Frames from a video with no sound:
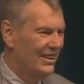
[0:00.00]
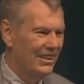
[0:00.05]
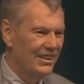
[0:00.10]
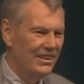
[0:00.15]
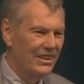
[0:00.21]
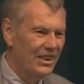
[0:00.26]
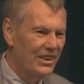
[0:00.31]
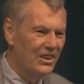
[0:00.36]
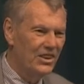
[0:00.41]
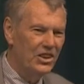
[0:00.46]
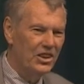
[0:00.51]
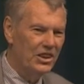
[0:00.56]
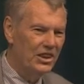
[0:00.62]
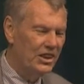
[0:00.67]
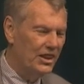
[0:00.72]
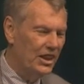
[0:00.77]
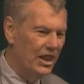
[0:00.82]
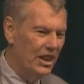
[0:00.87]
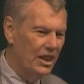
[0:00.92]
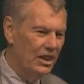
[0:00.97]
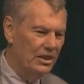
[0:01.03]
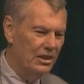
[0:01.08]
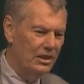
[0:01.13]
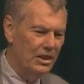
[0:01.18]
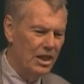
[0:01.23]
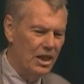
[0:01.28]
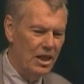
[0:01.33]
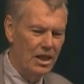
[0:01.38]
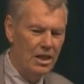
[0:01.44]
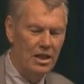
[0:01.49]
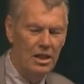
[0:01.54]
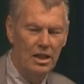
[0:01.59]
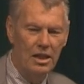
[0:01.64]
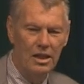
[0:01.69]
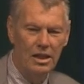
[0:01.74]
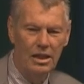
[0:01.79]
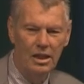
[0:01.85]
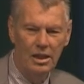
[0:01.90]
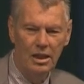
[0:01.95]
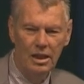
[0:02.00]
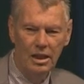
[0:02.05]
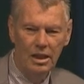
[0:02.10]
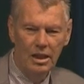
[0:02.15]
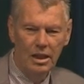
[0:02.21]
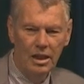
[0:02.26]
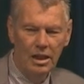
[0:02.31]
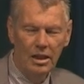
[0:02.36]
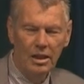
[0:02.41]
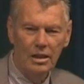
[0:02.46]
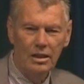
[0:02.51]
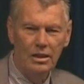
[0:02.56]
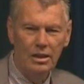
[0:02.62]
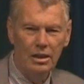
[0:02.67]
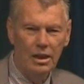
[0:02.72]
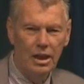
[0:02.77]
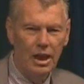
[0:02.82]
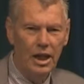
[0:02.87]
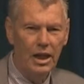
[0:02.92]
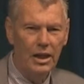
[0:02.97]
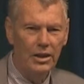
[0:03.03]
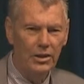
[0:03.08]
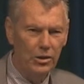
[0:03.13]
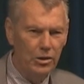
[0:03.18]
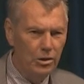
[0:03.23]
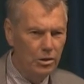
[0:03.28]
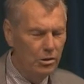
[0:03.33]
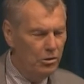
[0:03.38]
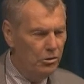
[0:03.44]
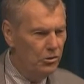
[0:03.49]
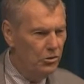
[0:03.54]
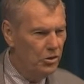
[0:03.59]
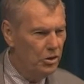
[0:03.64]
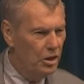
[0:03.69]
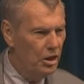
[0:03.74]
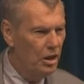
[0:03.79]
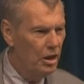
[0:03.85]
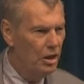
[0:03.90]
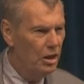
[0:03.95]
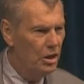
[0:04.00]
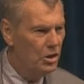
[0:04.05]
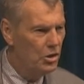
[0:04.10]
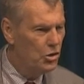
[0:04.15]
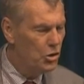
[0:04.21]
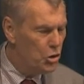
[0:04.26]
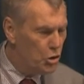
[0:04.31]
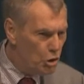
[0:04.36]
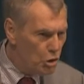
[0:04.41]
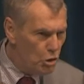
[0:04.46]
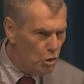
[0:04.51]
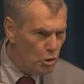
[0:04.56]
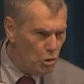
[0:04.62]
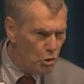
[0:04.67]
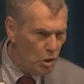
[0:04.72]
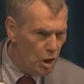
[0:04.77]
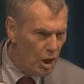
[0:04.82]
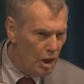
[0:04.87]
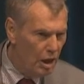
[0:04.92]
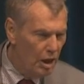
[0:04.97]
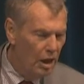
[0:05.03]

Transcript: then she said, uh, Could I use two